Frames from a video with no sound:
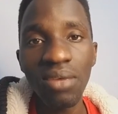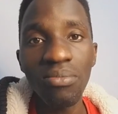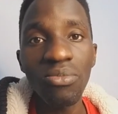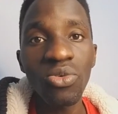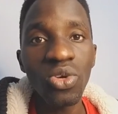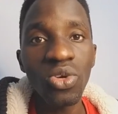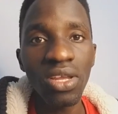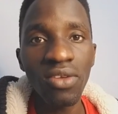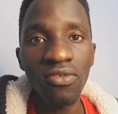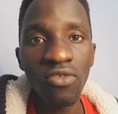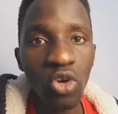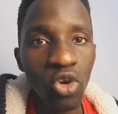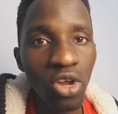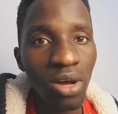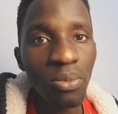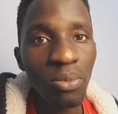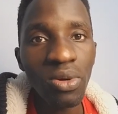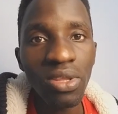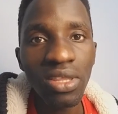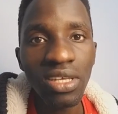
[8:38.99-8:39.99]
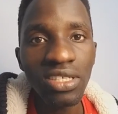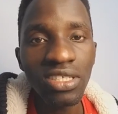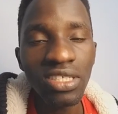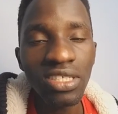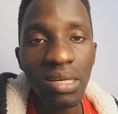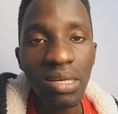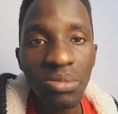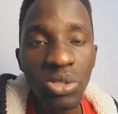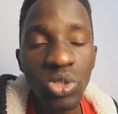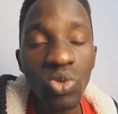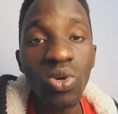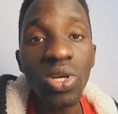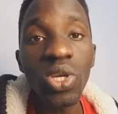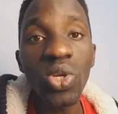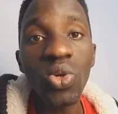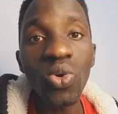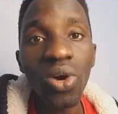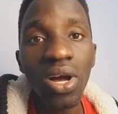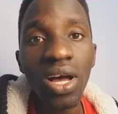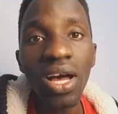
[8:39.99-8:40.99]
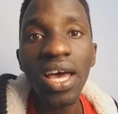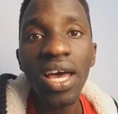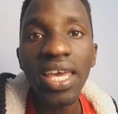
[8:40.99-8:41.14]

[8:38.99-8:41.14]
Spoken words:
You can follow up with the steps when you are